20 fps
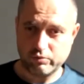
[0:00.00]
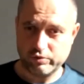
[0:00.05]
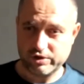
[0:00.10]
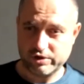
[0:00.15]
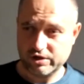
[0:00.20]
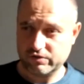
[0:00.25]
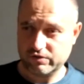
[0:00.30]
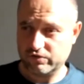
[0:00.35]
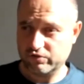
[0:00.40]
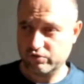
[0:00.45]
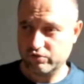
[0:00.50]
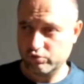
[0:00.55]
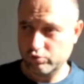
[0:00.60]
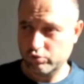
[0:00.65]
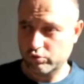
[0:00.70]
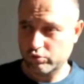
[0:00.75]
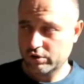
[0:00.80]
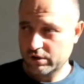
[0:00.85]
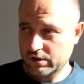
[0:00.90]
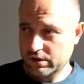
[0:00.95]
We did
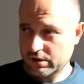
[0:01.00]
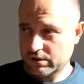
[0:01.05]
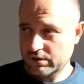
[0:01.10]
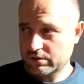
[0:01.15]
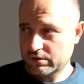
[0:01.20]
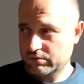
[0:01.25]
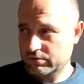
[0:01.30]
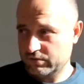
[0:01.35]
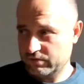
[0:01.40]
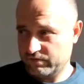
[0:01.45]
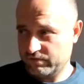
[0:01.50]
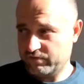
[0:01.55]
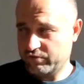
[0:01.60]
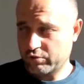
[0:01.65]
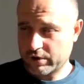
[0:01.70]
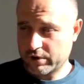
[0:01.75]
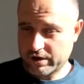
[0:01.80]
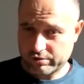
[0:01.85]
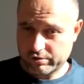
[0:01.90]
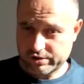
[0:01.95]
2
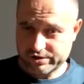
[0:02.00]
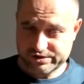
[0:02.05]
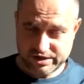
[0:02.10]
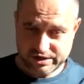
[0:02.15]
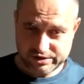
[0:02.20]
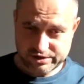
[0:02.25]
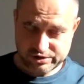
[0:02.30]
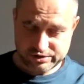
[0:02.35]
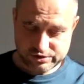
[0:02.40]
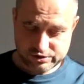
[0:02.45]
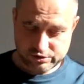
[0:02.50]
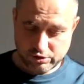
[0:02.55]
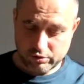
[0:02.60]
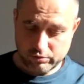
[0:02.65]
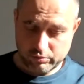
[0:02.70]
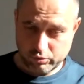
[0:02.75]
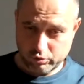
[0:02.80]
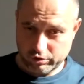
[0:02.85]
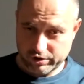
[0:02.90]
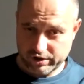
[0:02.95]
4-hour sessions
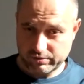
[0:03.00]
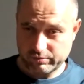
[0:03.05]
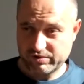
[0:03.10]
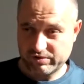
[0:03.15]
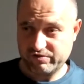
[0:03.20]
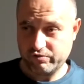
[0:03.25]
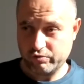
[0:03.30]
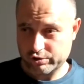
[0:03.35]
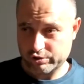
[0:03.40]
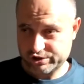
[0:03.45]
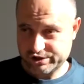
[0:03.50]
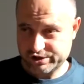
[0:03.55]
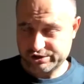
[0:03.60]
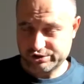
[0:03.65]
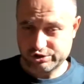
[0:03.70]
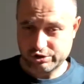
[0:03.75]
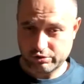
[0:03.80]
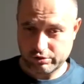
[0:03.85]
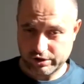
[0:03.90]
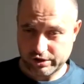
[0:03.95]
onboarding before she
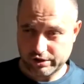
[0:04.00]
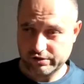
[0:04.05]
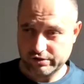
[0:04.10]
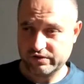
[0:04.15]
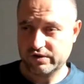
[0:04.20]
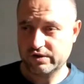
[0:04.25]
joined.